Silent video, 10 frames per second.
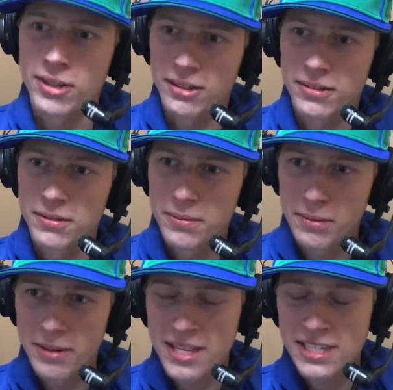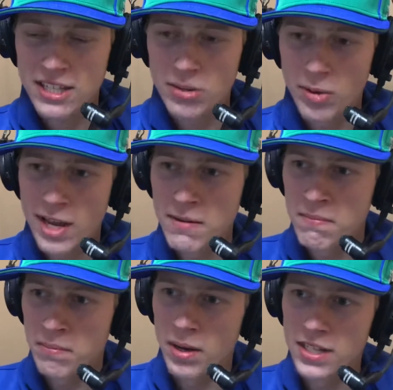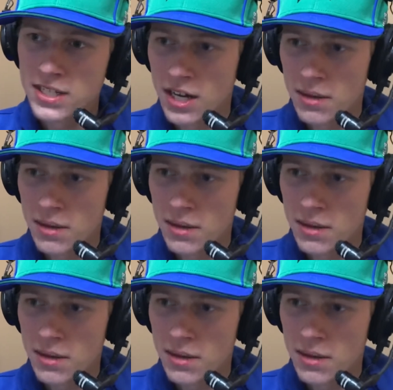It would've been nice to get the win, but